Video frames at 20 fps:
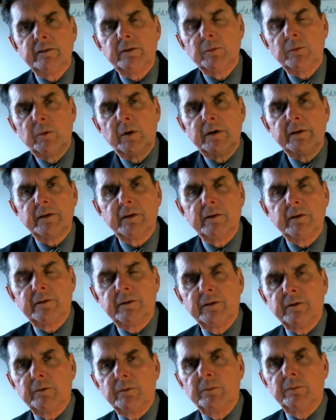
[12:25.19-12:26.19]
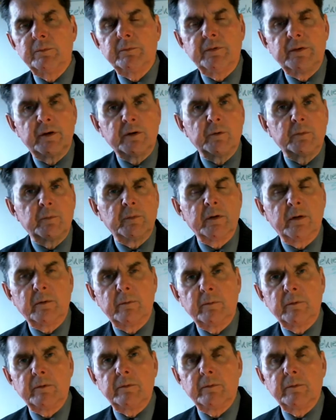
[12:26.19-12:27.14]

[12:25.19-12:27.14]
to their